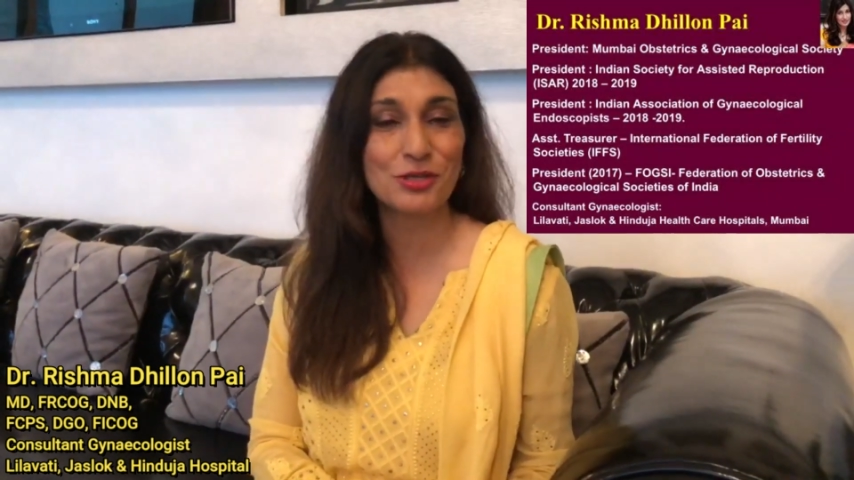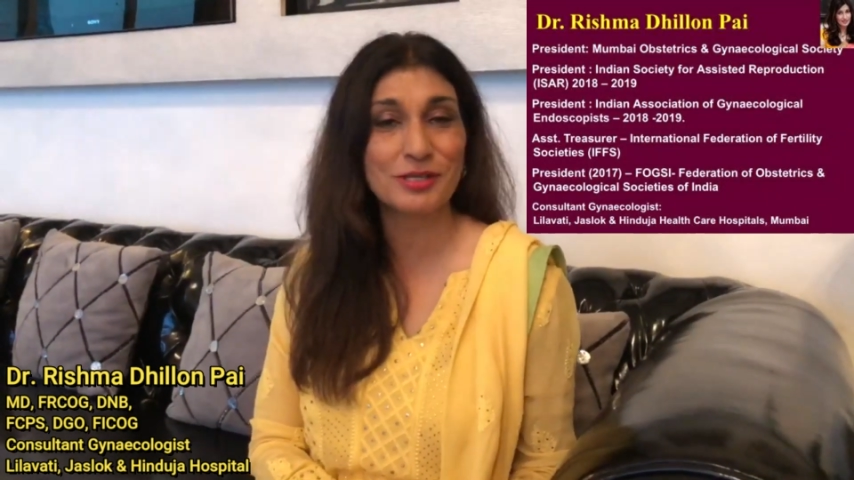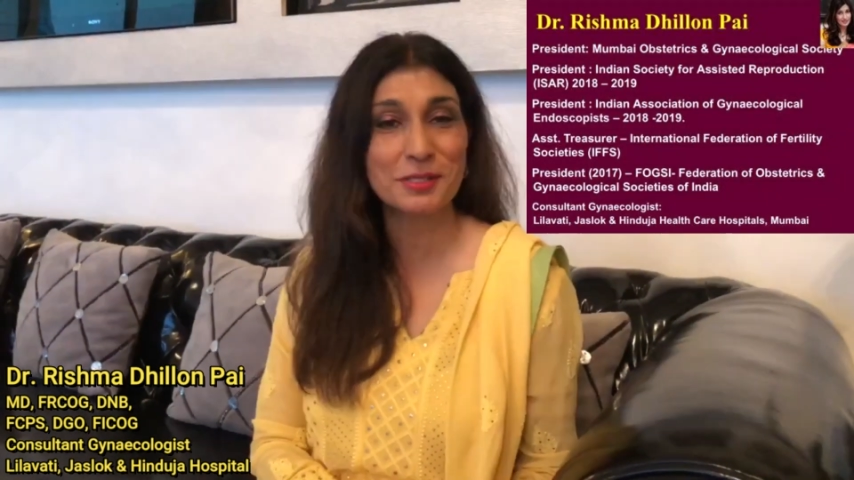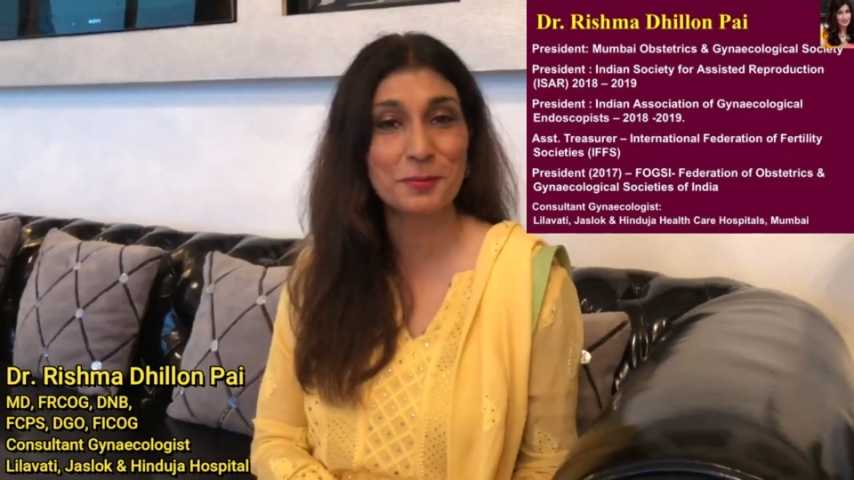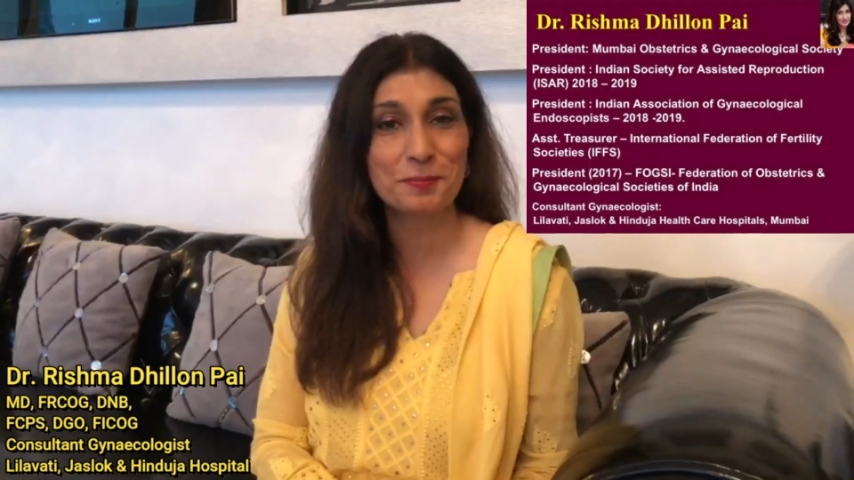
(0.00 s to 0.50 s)

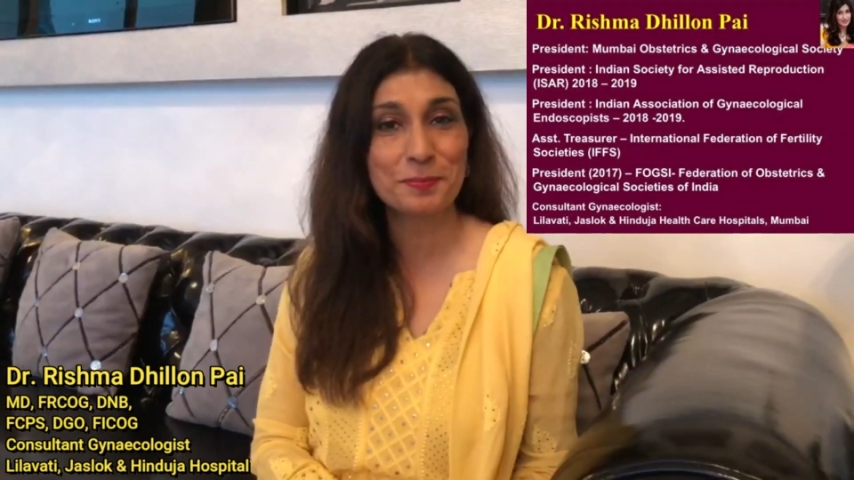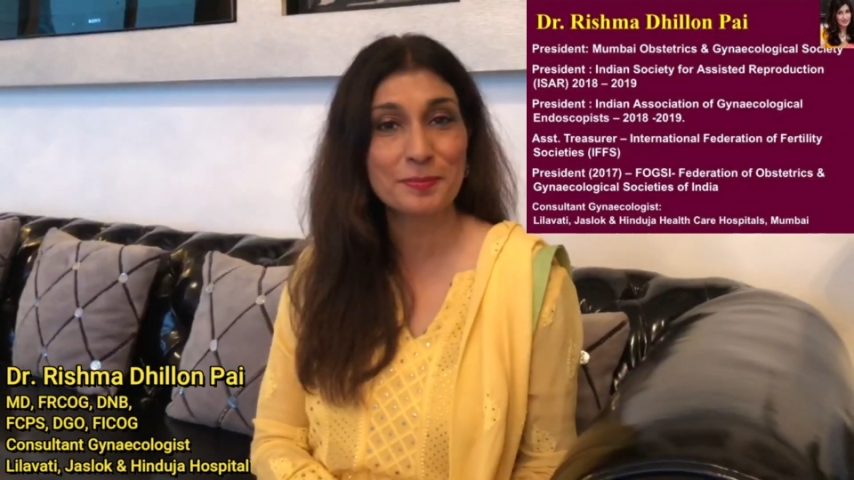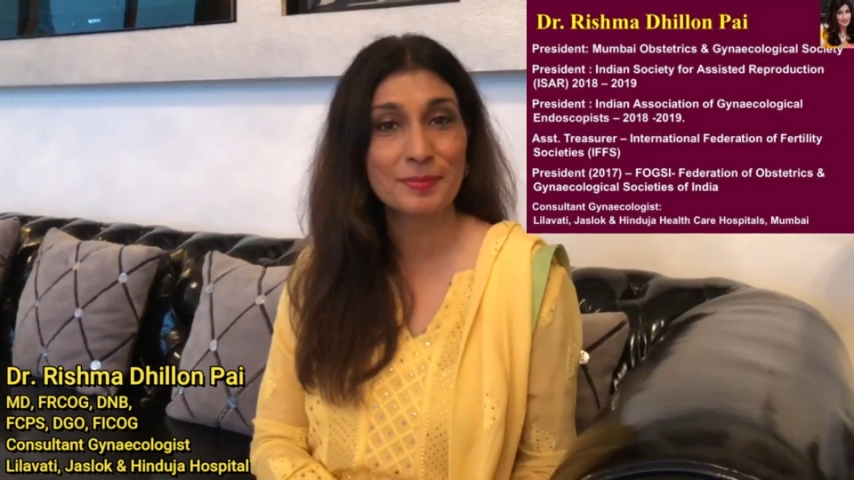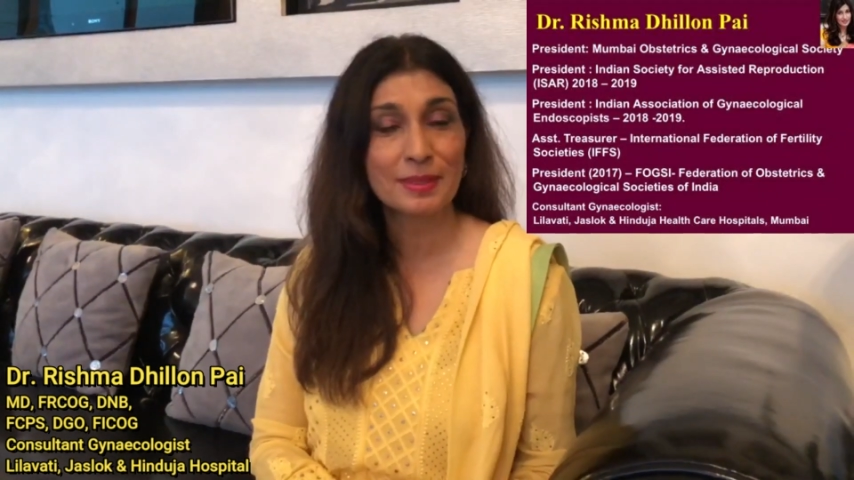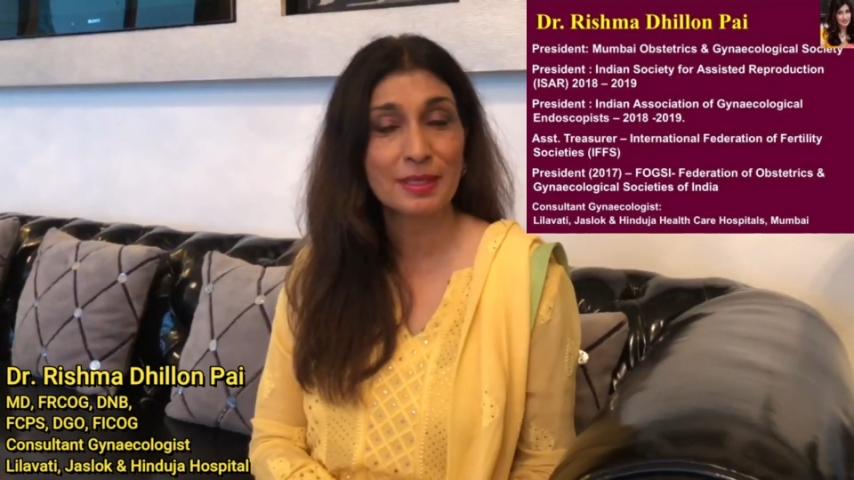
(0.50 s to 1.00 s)
it.
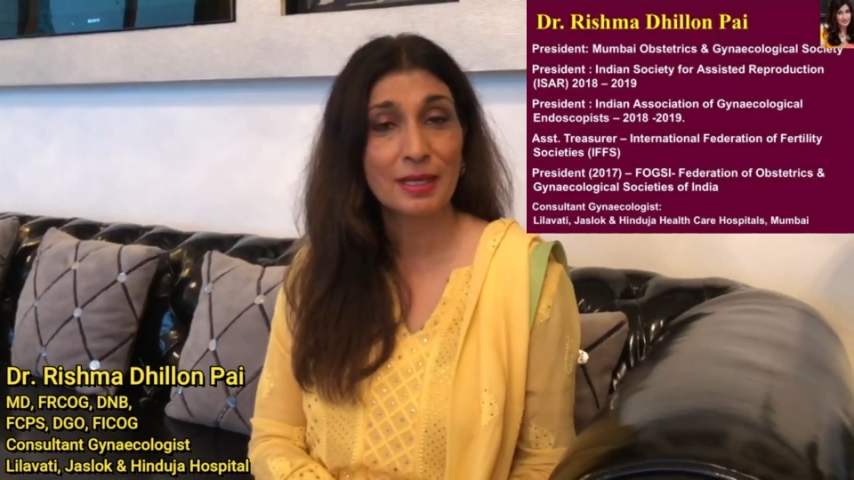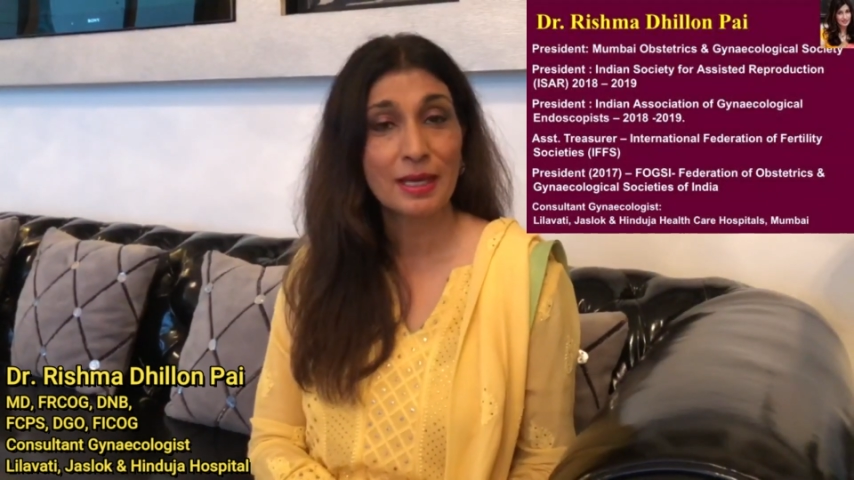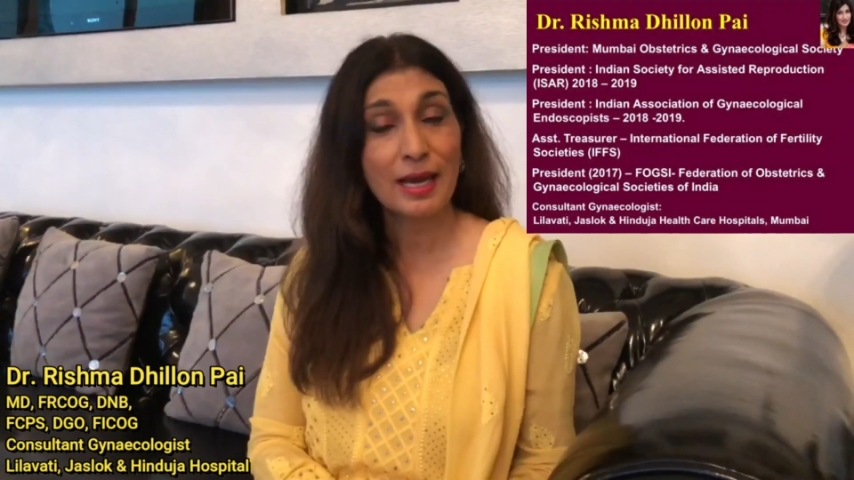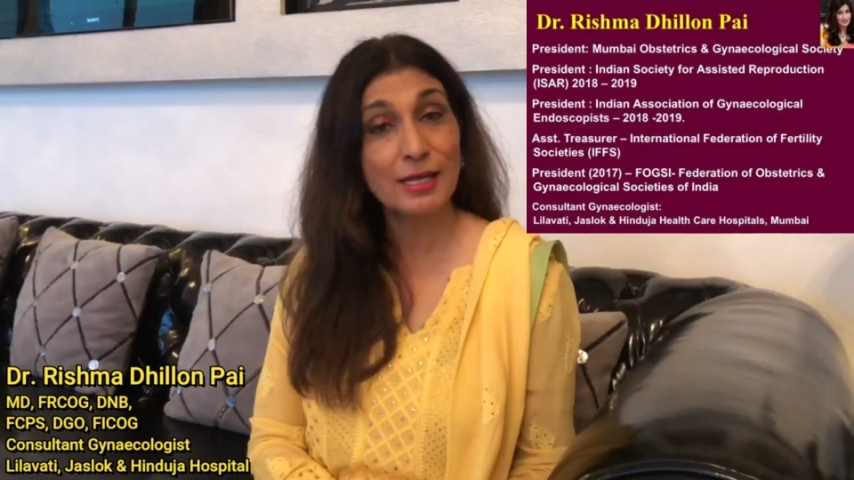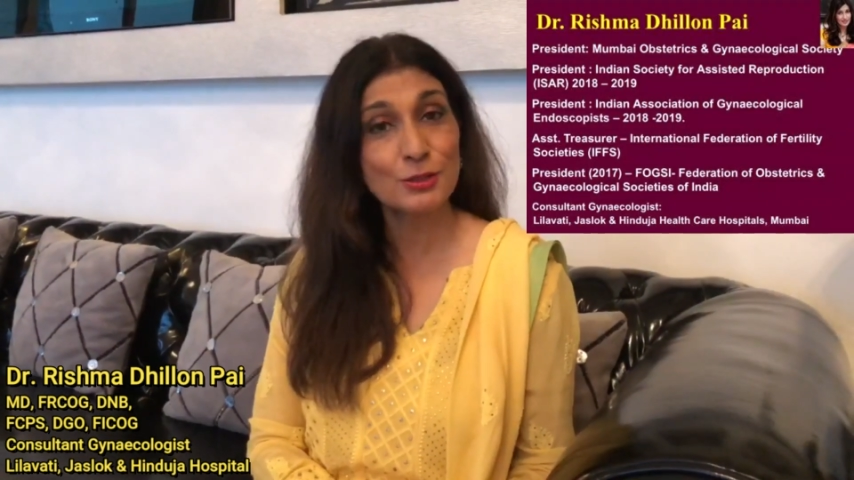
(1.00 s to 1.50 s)

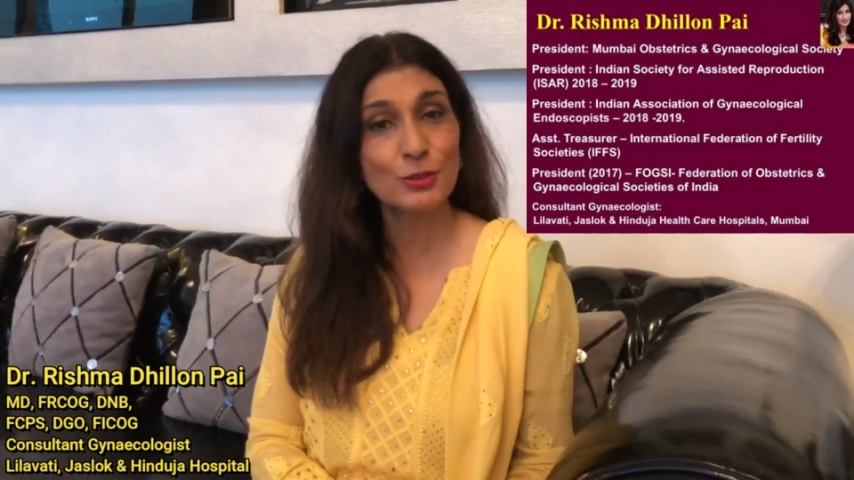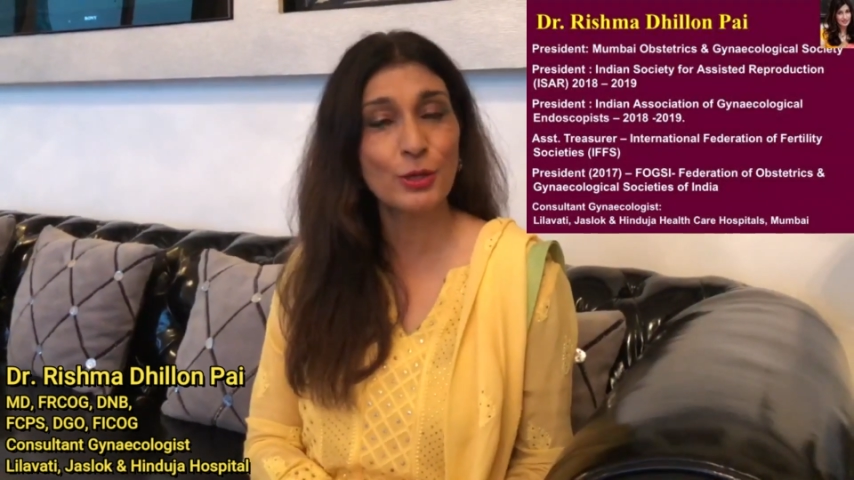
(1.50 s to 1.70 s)
As you